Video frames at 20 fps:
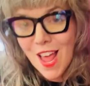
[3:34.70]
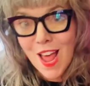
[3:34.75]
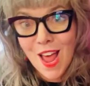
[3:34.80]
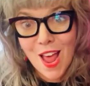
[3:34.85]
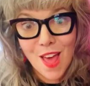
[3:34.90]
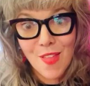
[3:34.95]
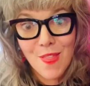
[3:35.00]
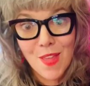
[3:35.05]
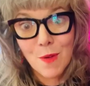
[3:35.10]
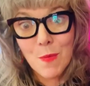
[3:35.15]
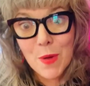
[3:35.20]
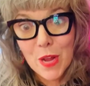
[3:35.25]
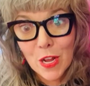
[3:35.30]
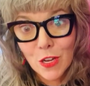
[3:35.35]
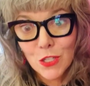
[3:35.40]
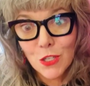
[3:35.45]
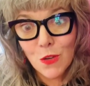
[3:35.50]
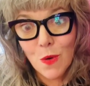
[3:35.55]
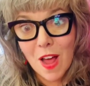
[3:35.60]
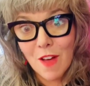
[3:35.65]
And then we
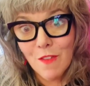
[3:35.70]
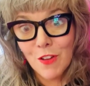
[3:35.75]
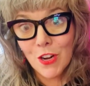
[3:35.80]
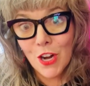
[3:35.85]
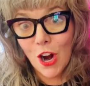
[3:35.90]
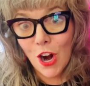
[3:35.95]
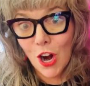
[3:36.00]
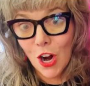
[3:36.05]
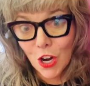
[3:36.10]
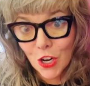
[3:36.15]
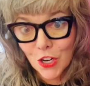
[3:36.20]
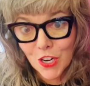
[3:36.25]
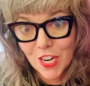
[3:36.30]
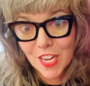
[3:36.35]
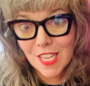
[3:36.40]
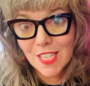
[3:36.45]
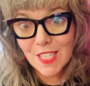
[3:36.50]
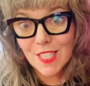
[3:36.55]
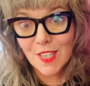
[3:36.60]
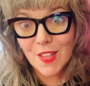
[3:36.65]
also have an
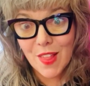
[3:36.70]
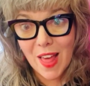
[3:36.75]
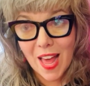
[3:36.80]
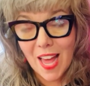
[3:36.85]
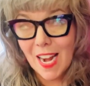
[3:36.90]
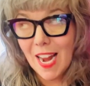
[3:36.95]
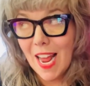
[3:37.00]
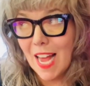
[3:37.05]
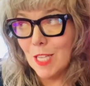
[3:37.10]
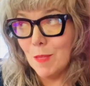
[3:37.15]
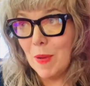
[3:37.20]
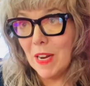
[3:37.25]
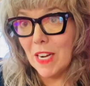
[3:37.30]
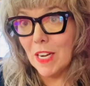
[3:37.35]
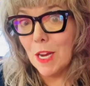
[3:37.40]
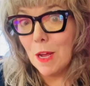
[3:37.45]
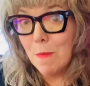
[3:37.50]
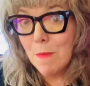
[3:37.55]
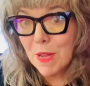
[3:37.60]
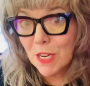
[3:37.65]
artist that has been
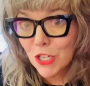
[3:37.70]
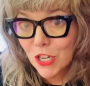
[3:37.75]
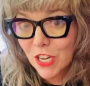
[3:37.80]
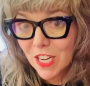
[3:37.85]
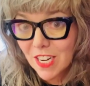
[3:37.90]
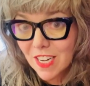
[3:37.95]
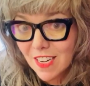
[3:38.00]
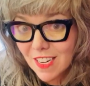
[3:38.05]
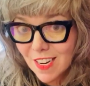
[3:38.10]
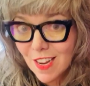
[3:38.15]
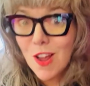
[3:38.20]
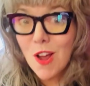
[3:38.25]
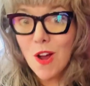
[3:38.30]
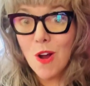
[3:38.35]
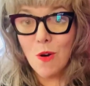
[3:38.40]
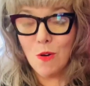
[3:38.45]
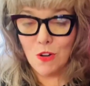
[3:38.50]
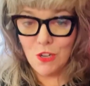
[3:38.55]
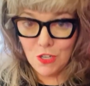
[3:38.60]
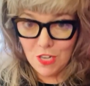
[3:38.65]
commissioned
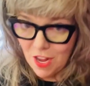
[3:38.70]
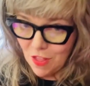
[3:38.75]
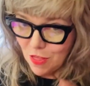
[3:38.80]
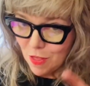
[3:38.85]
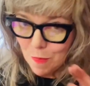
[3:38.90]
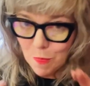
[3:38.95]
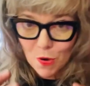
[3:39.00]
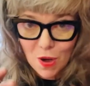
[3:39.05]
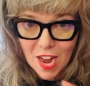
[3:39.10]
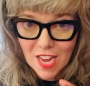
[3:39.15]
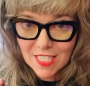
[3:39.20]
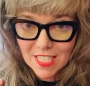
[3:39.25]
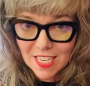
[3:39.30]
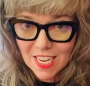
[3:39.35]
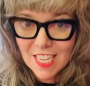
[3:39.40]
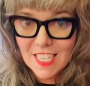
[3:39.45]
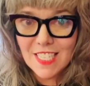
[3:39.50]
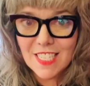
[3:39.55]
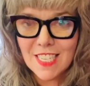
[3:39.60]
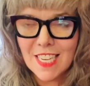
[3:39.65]
in the
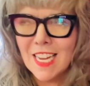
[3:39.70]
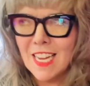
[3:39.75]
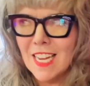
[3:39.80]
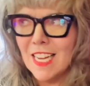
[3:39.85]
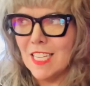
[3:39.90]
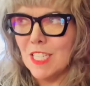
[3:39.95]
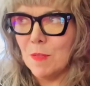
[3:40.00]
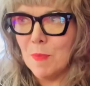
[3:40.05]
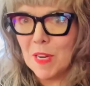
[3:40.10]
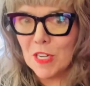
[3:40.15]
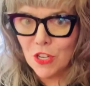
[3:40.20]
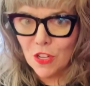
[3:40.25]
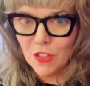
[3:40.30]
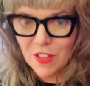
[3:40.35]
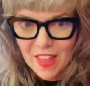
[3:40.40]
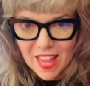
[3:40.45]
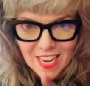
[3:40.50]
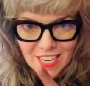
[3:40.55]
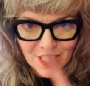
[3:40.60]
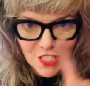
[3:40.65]
process. Special
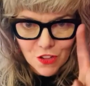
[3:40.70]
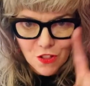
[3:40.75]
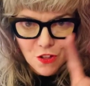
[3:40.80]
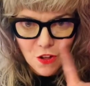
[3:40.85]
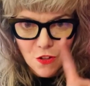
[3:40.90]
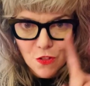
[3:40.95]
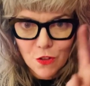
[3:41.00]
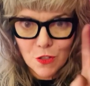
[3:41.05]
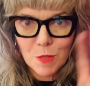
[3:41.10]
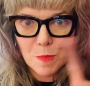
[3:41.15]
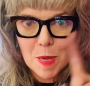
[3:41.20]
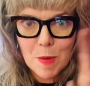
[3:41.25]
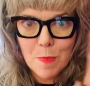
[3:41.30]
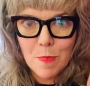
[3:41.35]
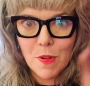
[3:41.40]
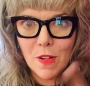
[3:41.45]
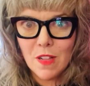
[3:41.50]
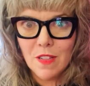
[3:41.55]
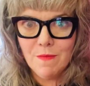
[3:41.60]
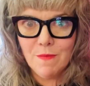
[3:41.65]
thanks to all those
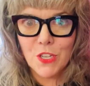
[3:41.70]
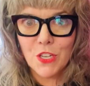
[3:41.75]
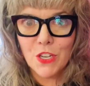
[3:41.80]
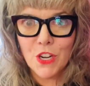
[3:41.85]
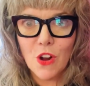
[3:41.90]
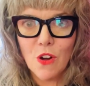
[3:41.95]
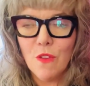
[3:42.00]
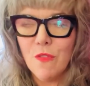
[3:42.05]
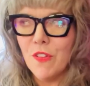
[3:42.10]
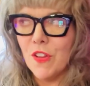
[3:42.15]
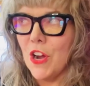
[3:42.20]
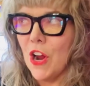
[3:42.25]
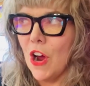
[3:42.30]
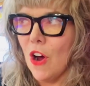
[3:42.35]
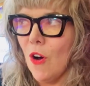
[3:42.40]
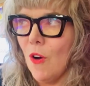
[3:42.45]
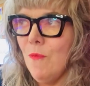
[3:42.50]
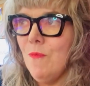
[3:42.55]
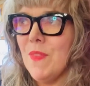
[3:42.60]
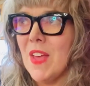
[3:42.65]
people, you know if you
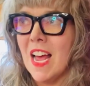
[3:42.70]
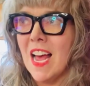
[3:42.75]
know.